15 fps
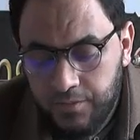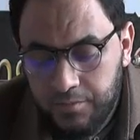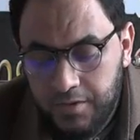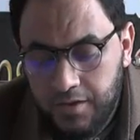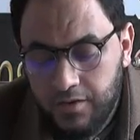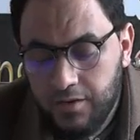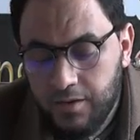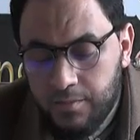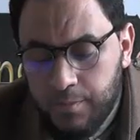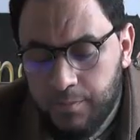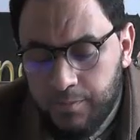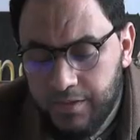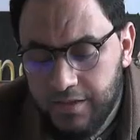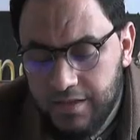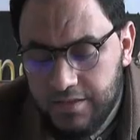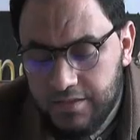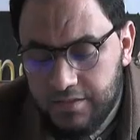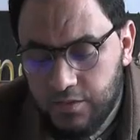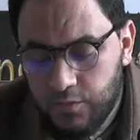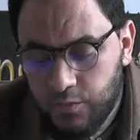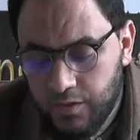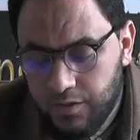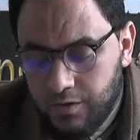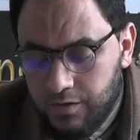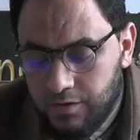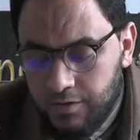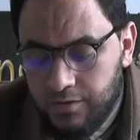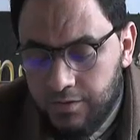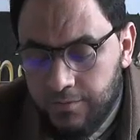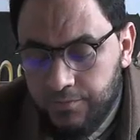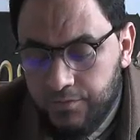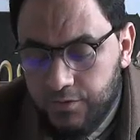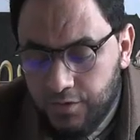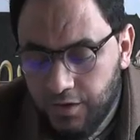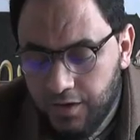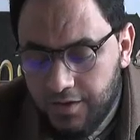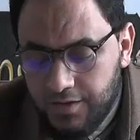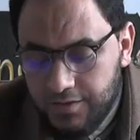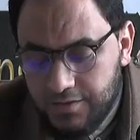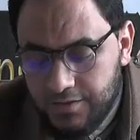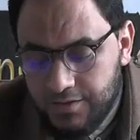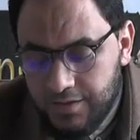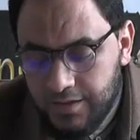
may Allah be pleased with her, died,